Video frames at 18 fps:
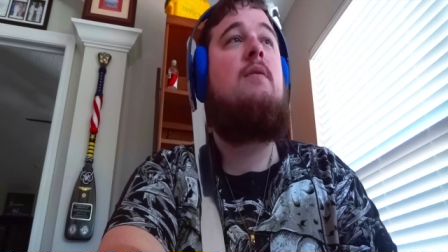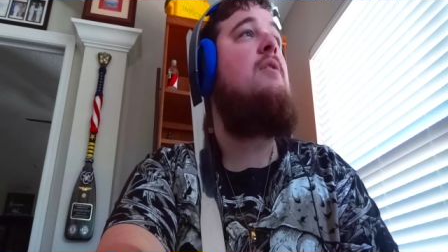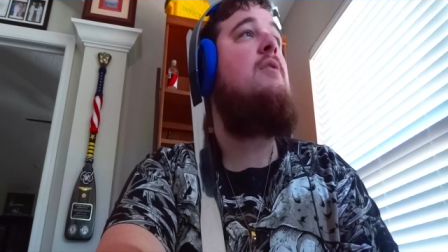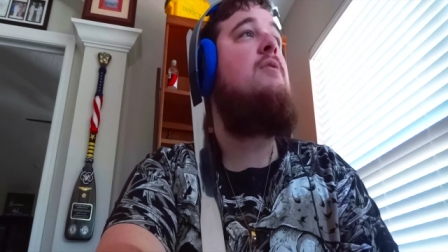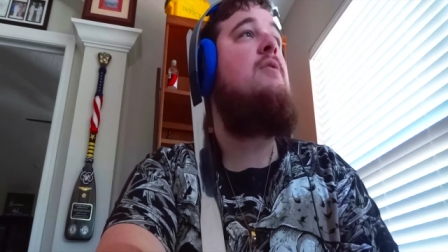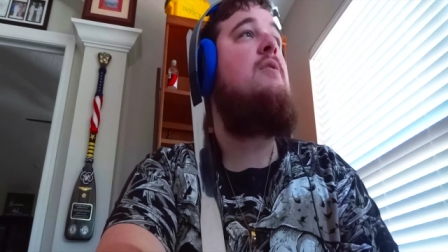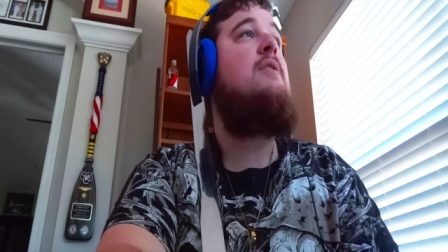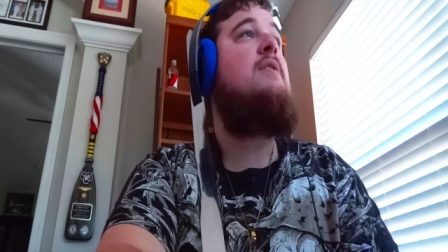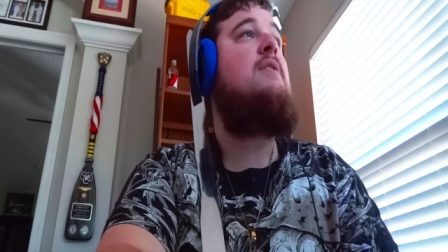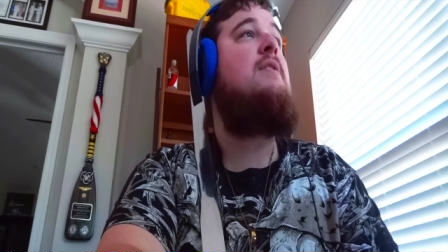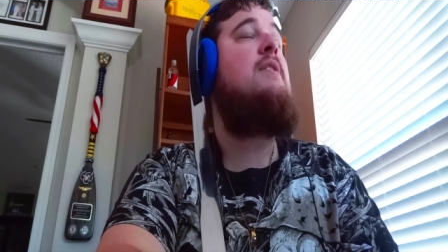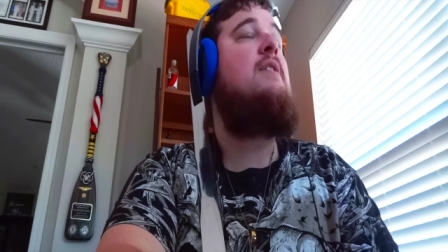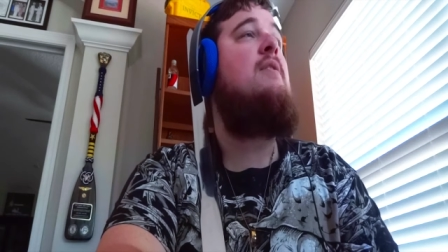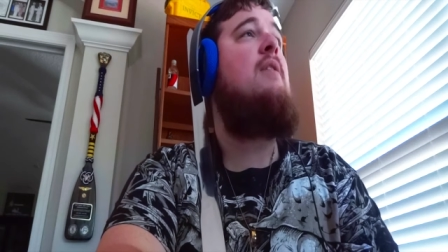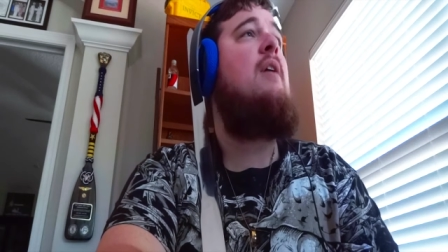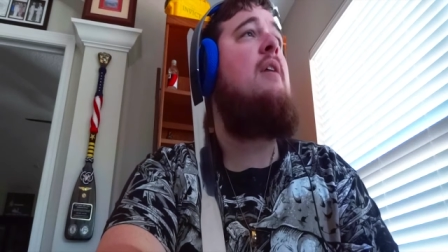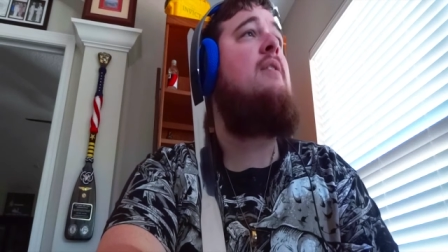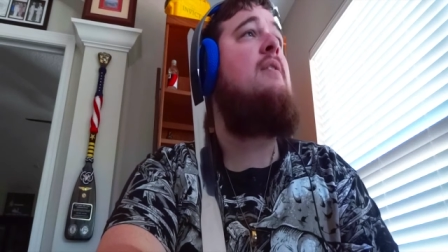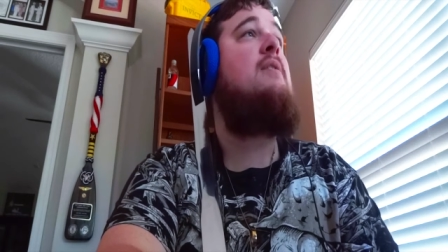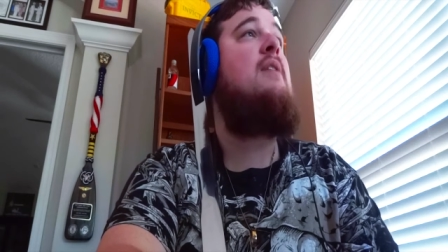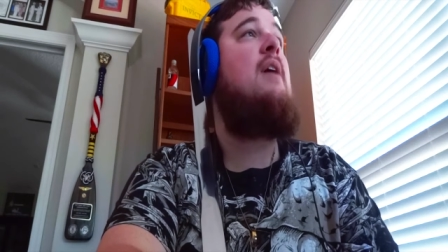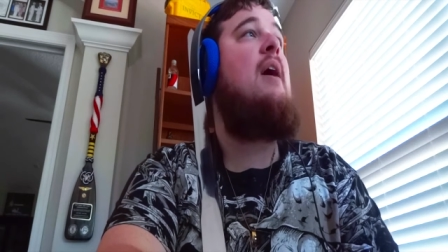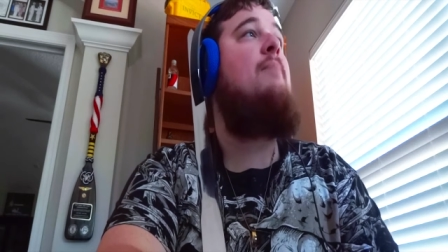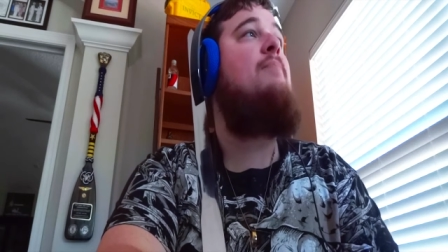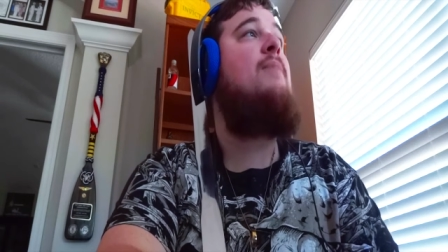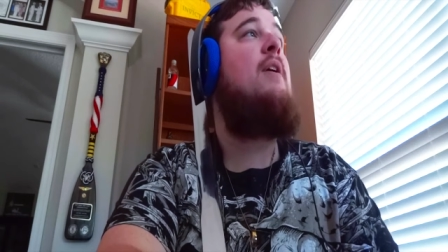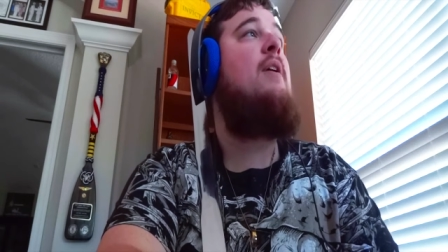So let's see. At the
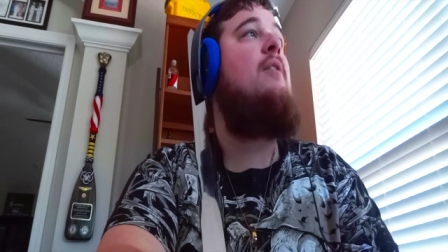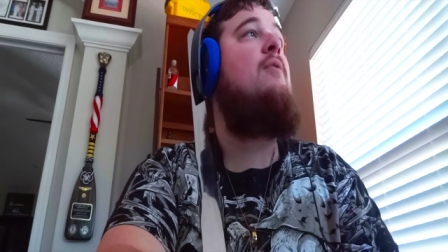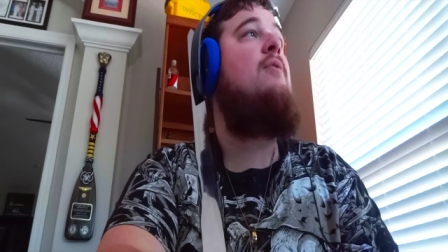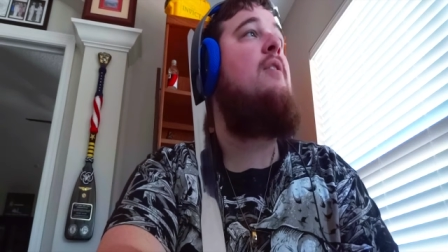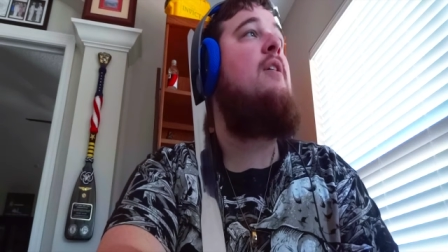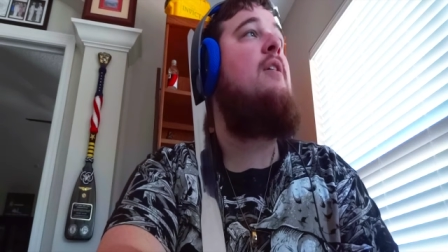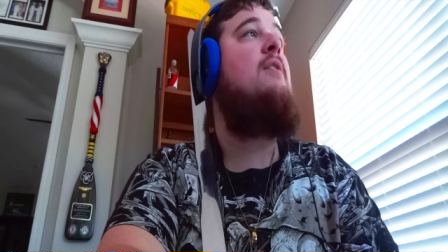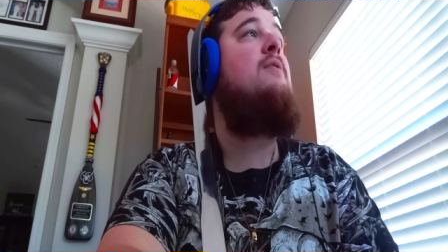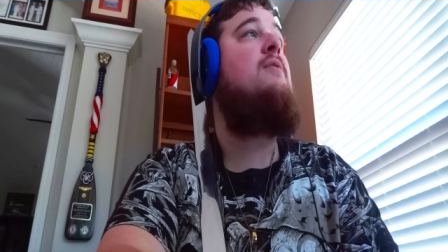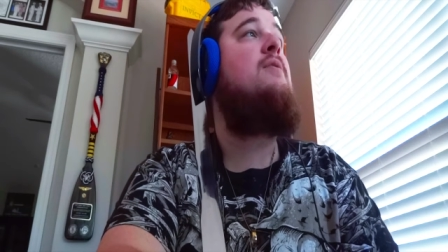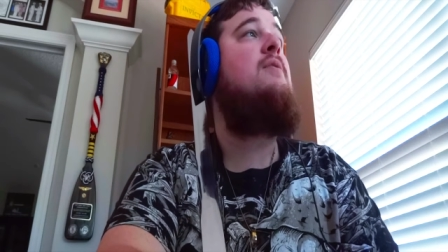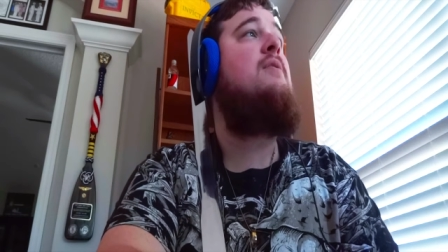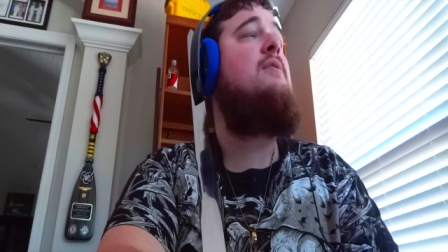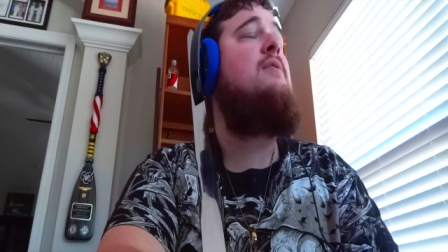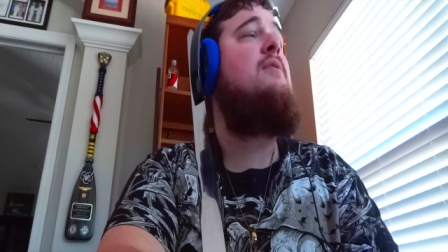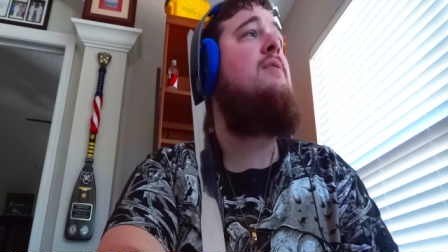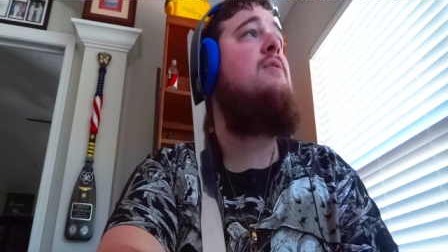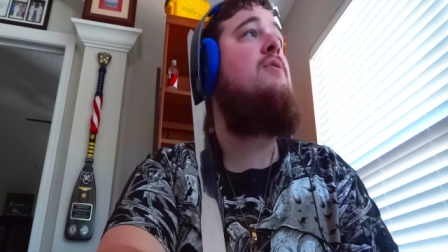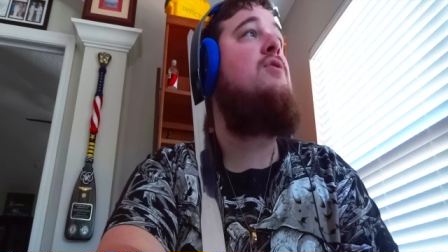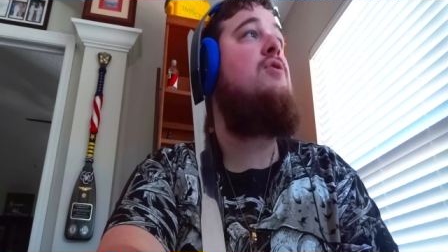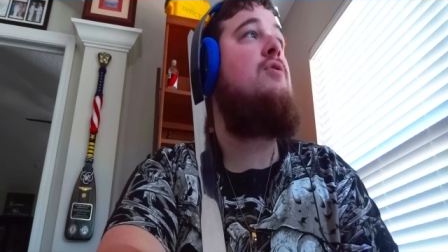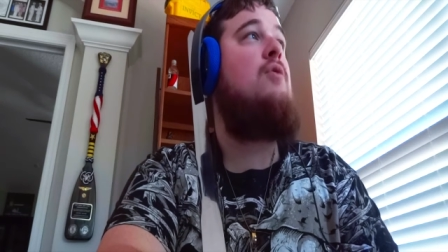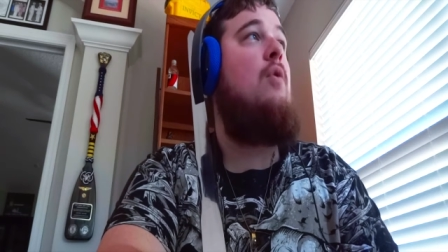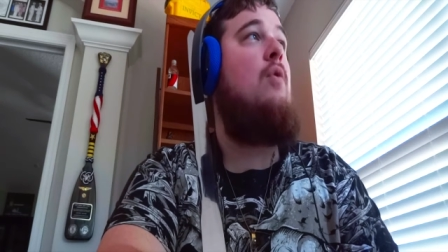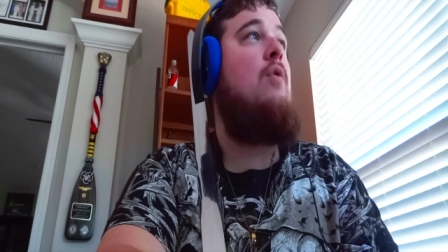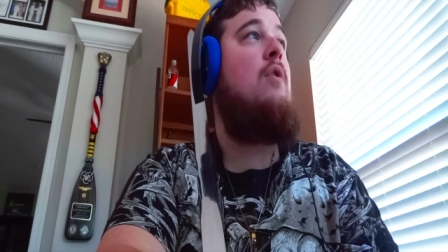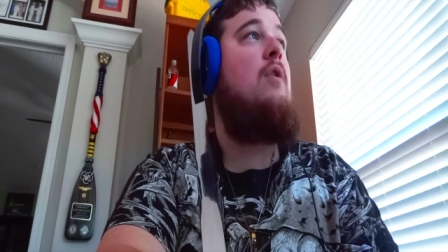top there, there's
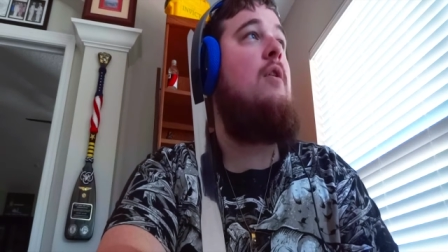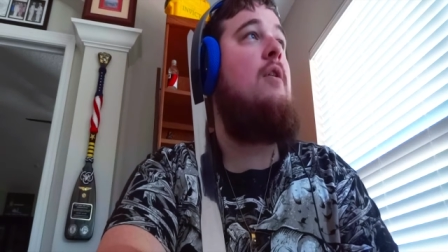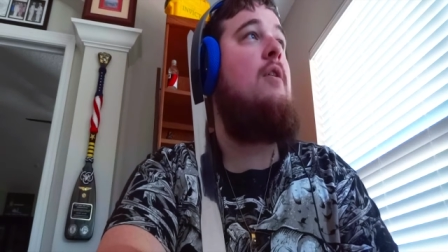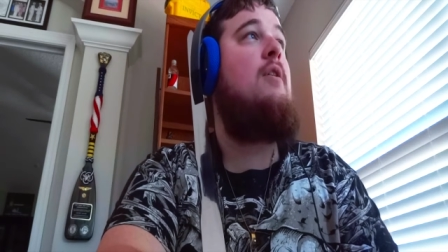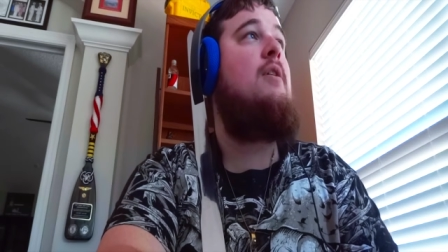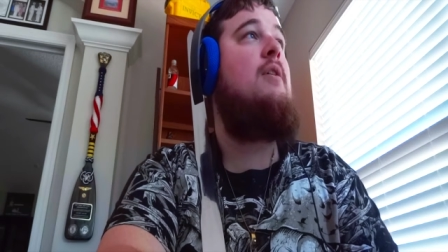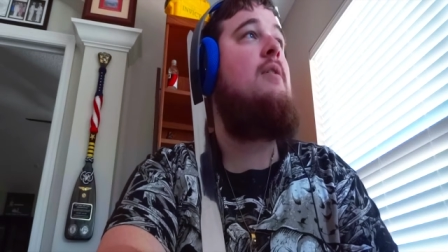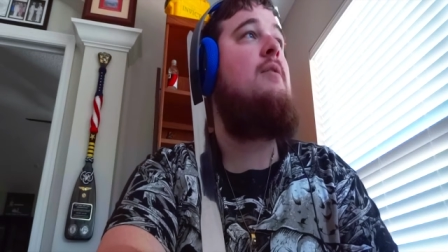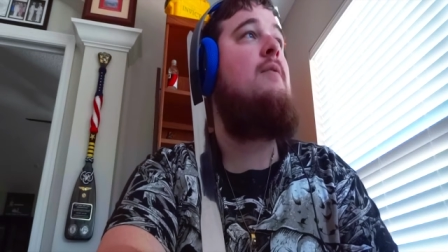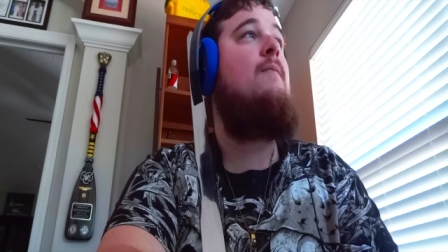sword,